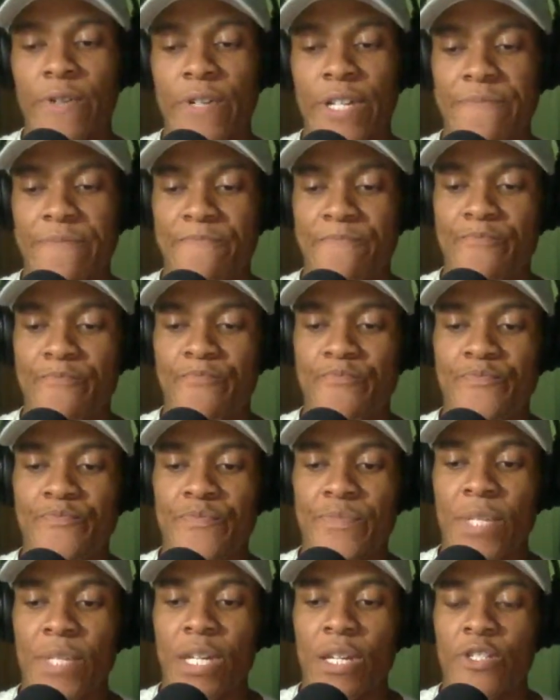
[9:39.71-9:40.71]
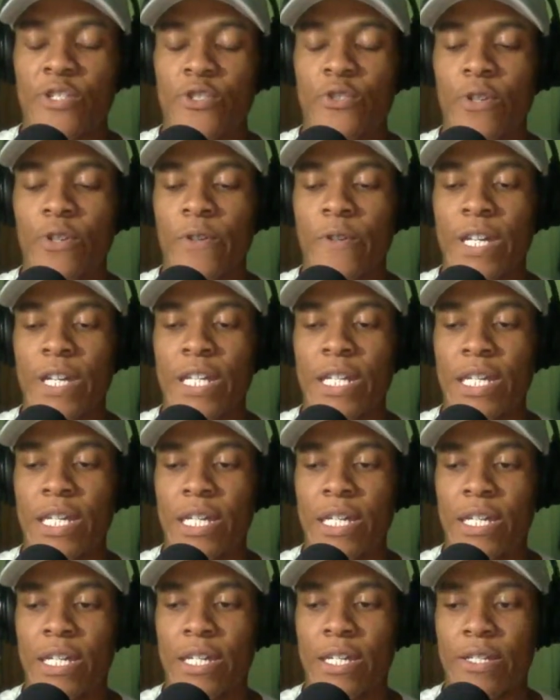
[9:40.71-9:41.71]
Grid, Story Grid
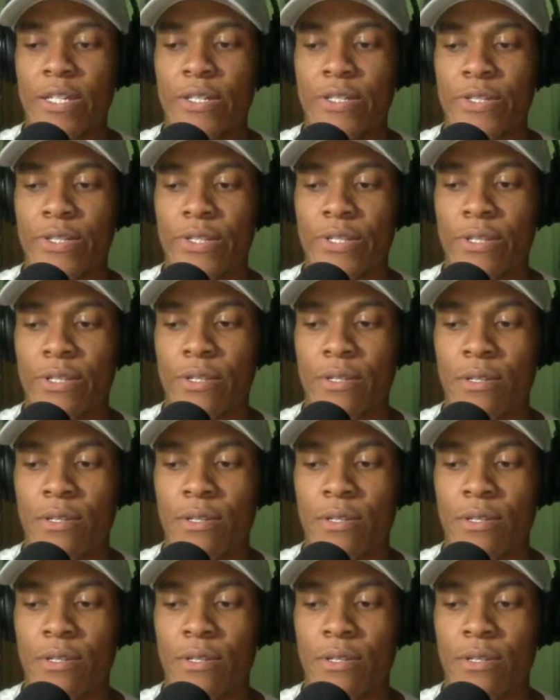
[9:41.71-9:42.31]
is,